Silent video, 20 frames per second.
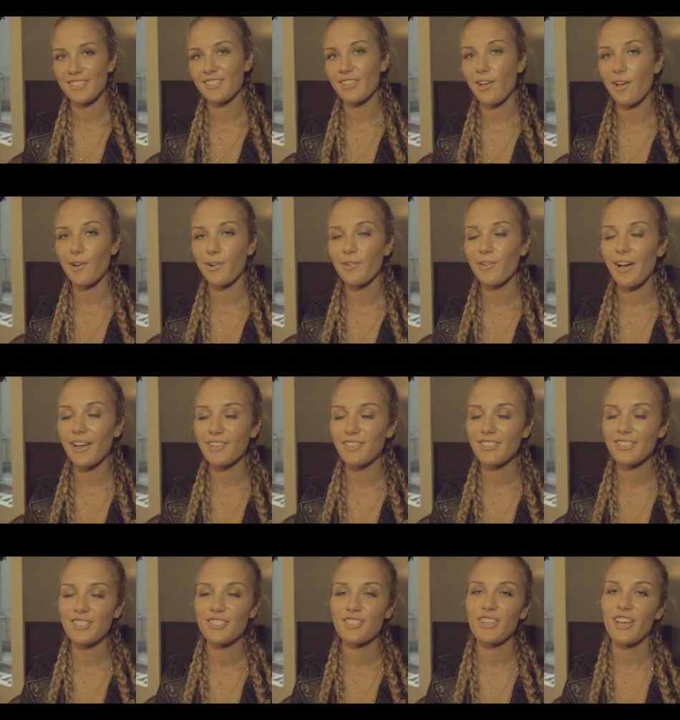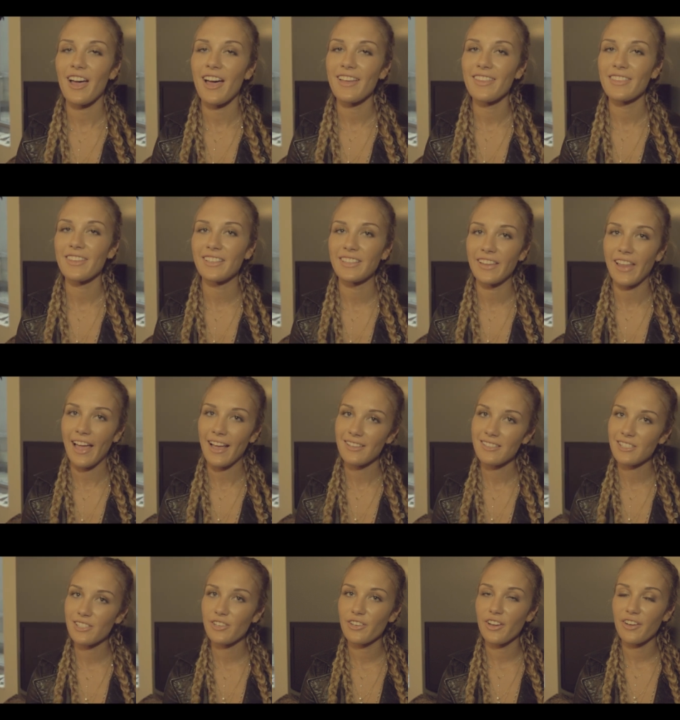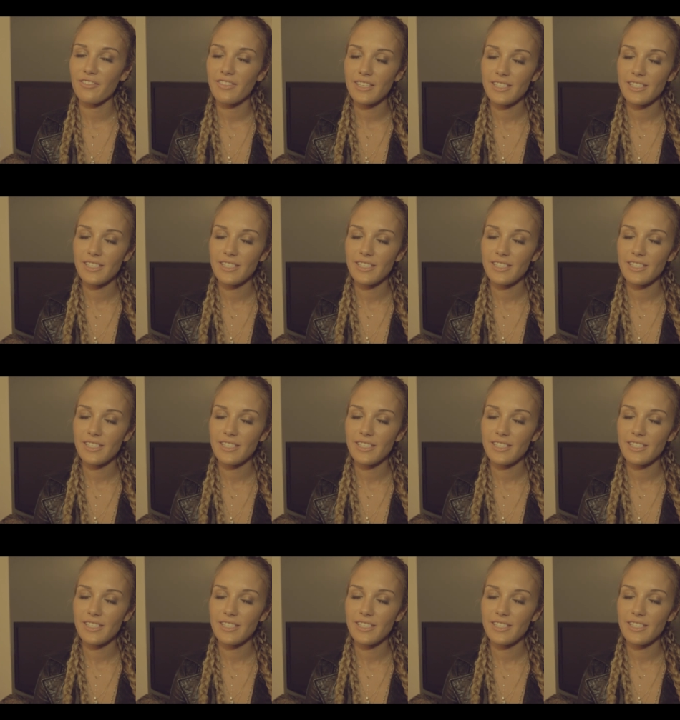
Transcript: So I just shot the last look of